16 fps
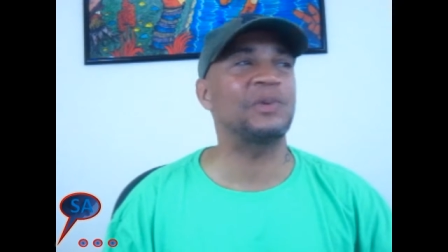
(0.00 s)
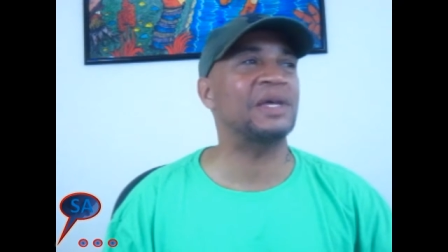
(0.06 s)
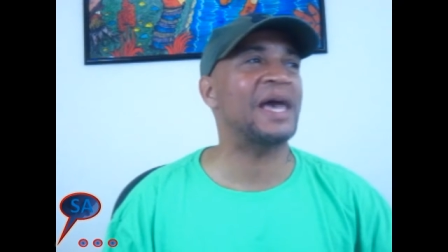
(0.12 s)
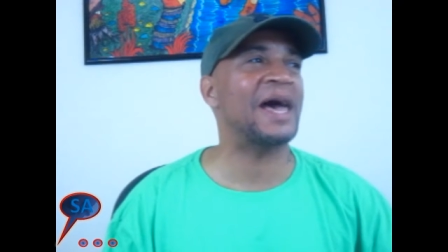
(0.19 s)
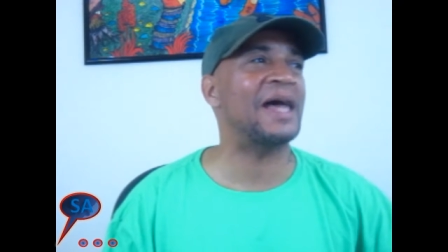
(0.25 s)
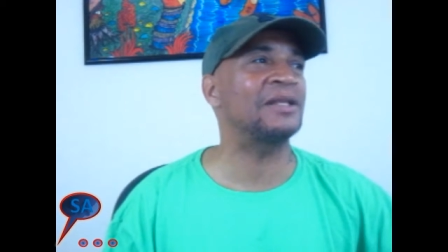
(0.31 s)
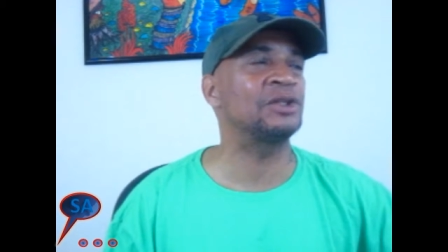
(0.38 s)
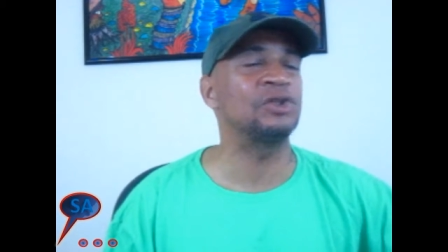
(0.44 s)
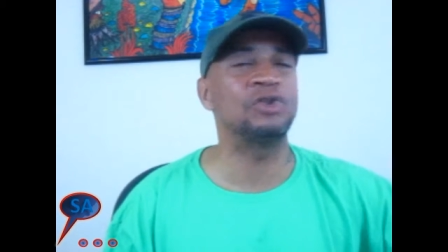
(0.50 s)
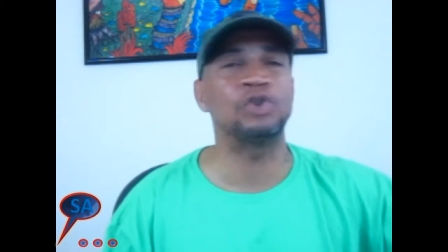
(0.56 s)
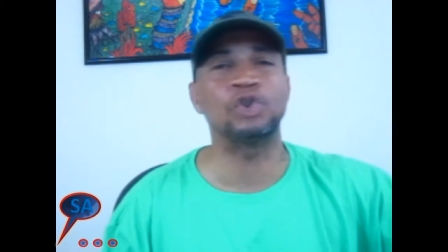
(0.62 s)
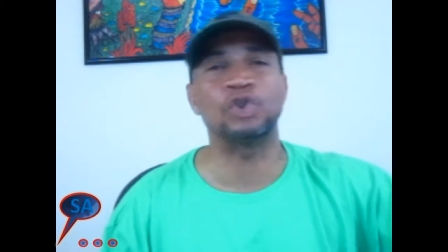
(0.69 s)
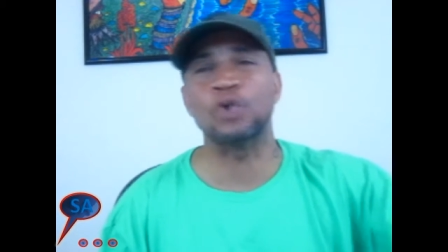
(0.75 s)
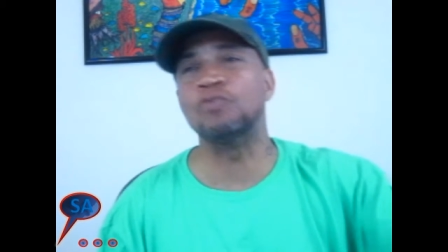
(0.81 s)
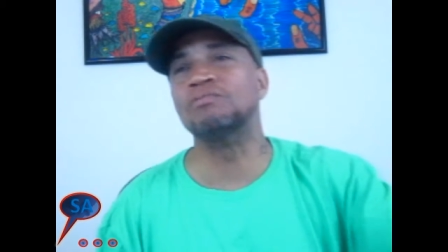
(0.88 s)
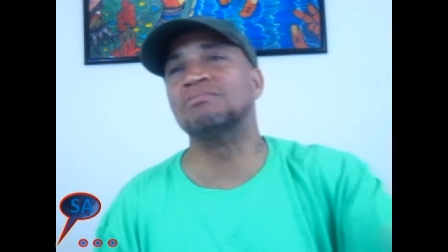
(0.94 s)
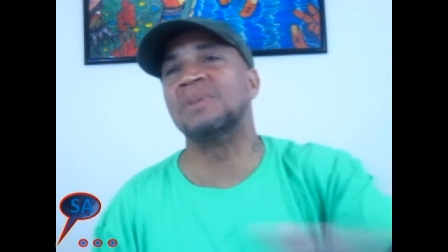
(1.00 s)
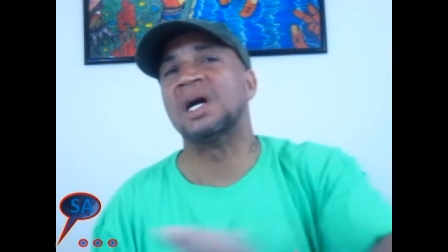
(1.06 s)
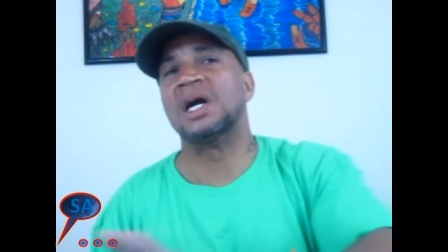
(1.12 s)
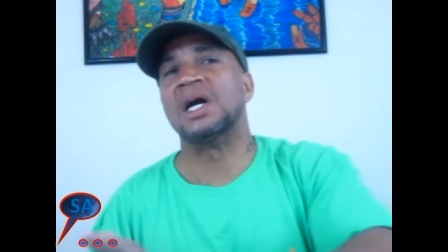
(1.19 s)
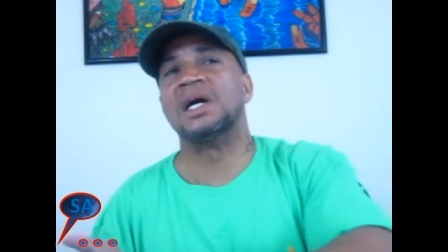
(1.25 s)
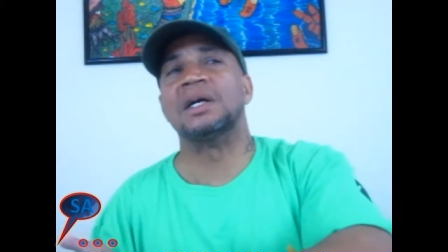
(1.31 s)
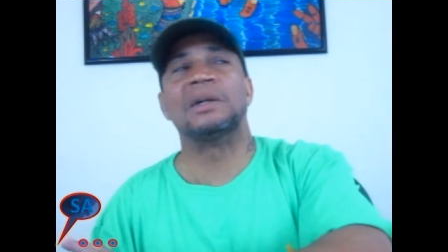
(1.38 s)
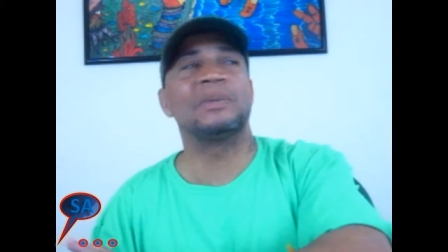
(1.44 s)
We got
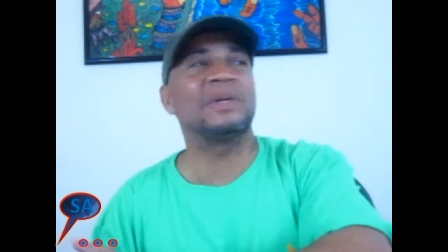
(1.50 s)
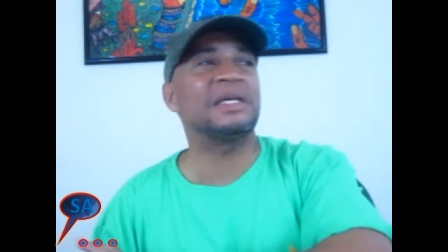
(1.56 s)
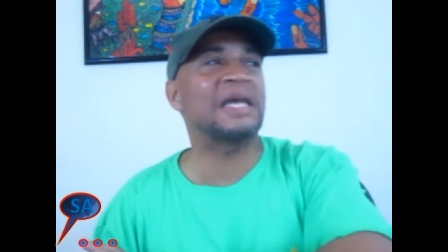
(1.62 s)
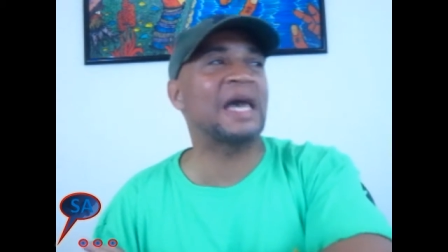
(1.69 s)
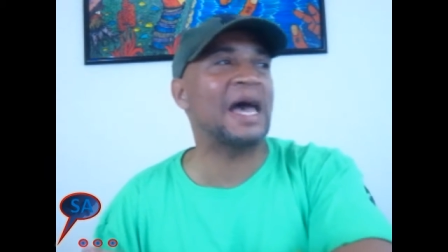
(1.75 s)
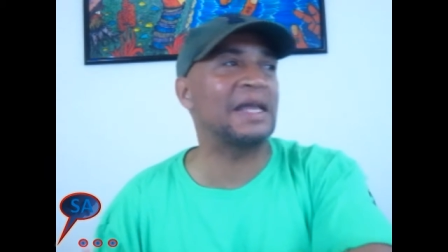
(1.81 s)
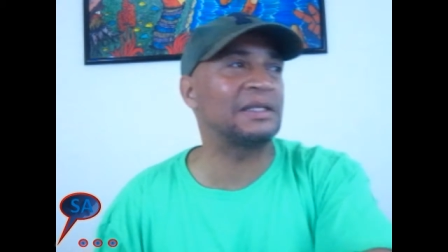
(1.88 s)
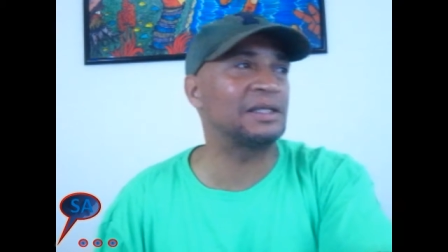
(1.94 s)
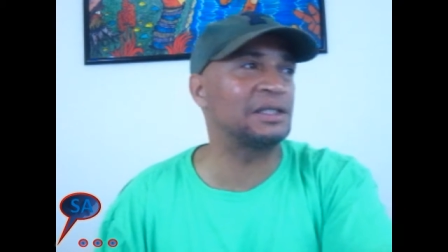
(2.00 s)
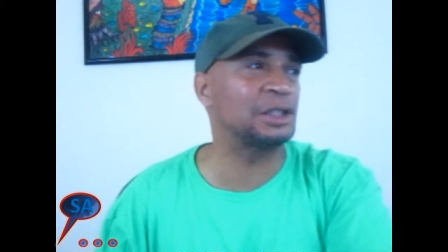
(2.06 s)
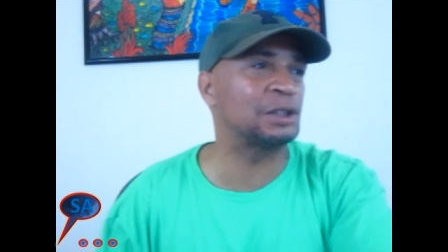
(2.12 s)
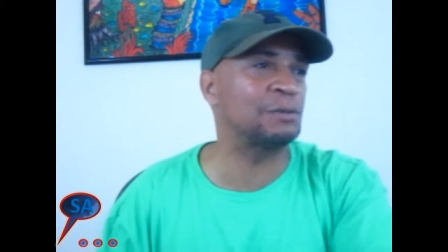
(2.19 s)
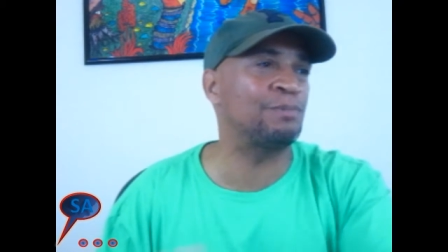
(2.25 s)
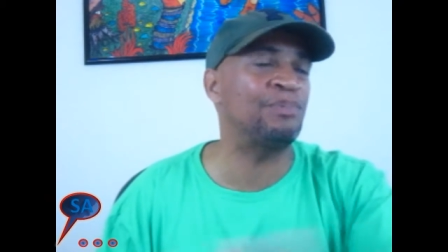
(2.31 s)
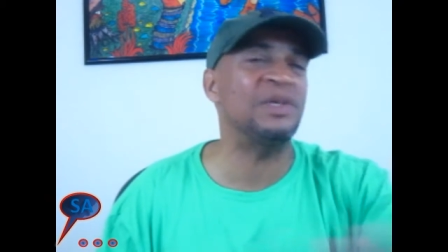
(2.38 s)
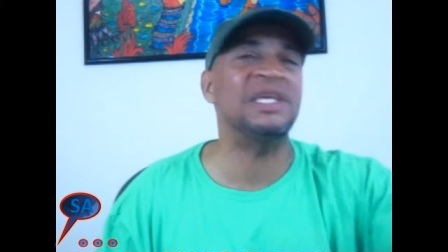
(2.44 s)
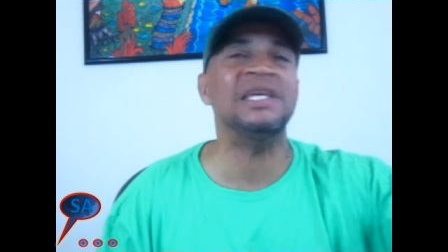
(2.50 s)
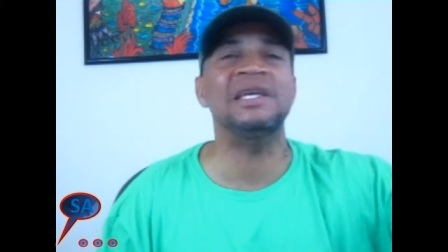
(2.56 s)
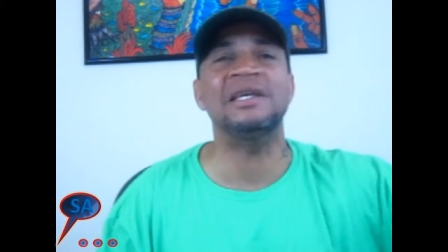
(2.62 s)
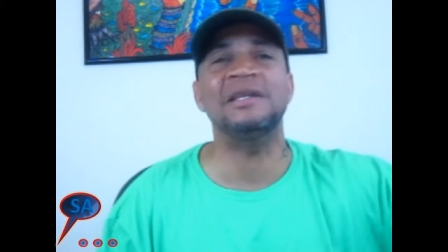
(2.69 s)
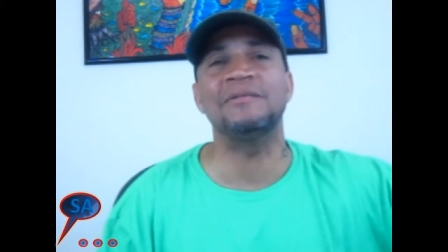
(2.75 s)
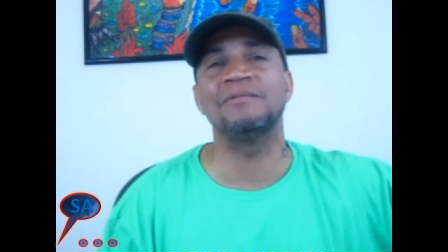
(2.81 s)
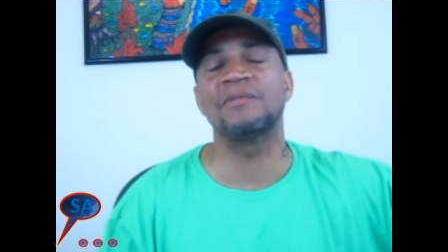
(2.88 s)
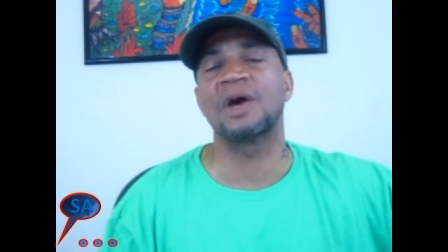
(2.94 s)
Zumba. We got
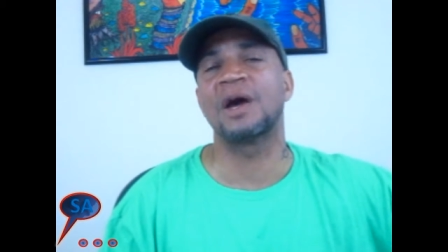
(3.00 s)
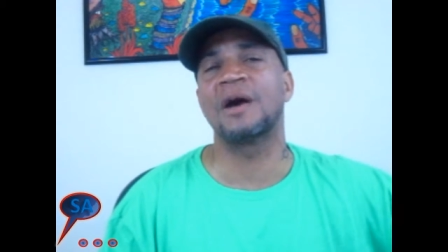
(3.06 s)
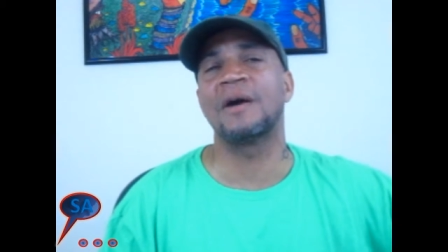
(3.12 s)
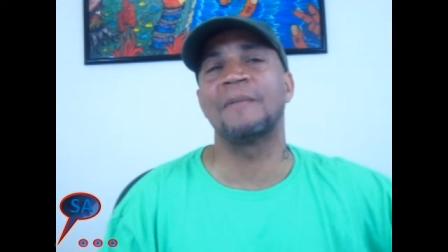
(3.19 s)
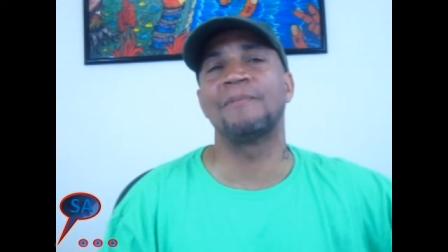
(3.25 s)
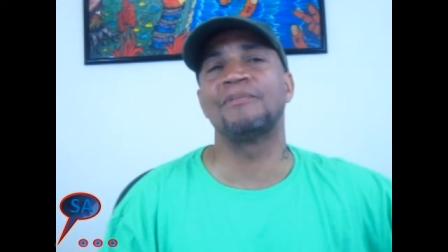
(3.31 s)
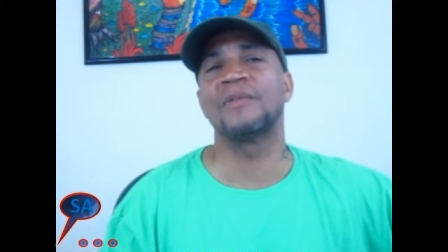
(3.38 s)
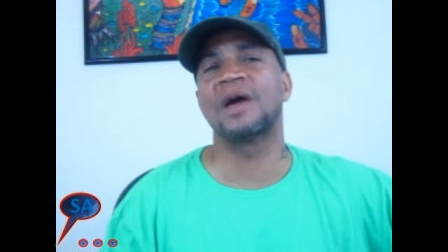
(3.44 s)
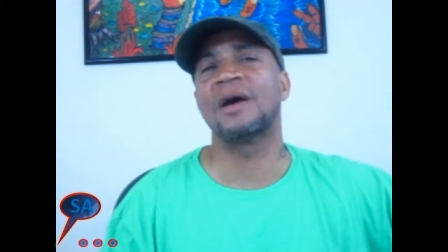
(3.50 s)
speed ride.